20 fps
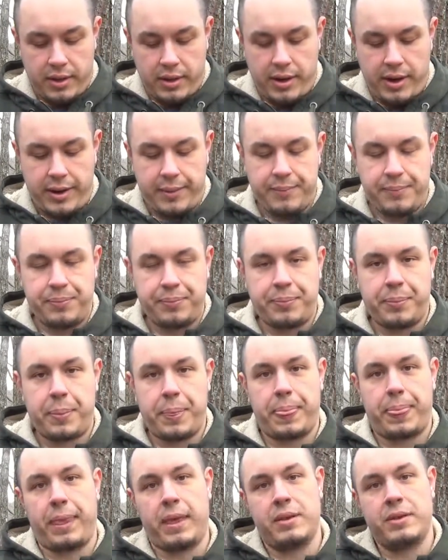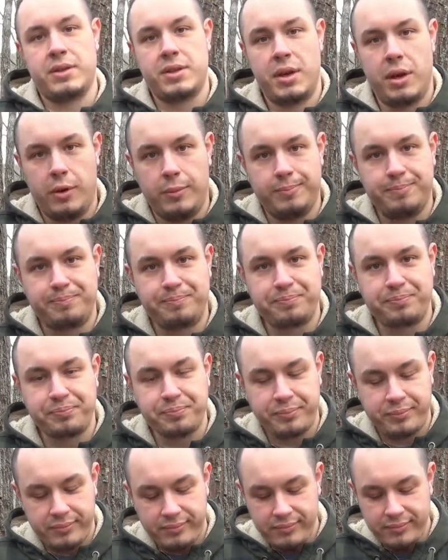All right, so
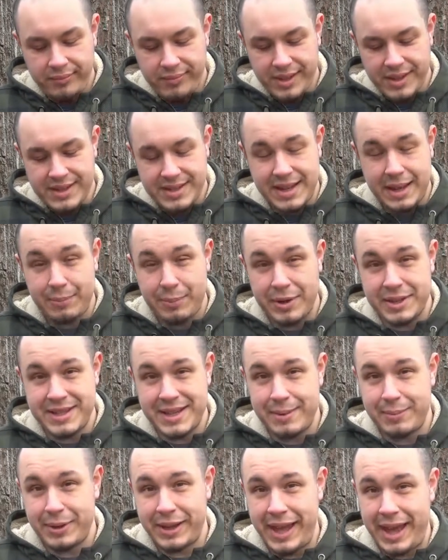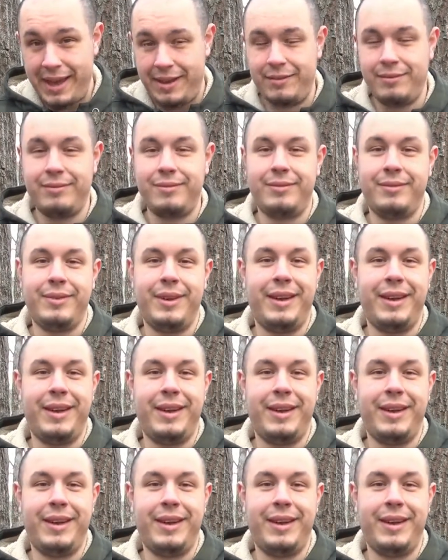step by step again.